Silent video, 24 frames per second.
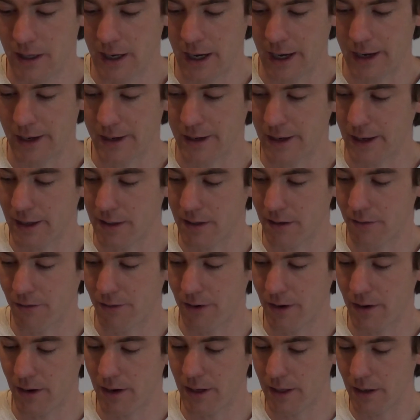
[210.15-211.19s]
and it has a
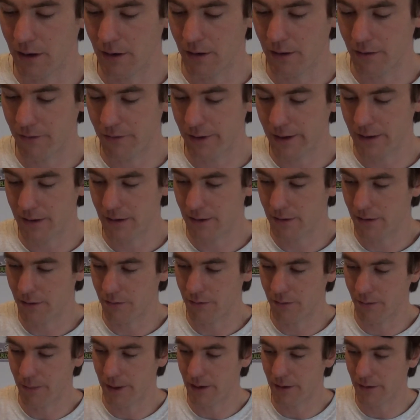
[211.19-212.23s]
fairly unoffensive
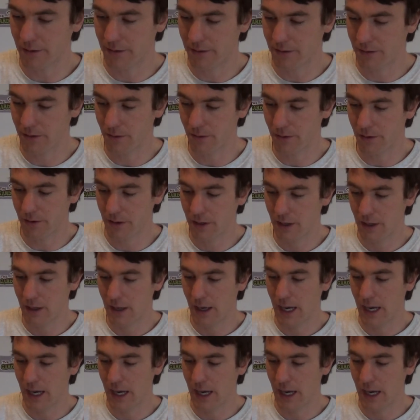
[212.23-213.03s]
appearance to it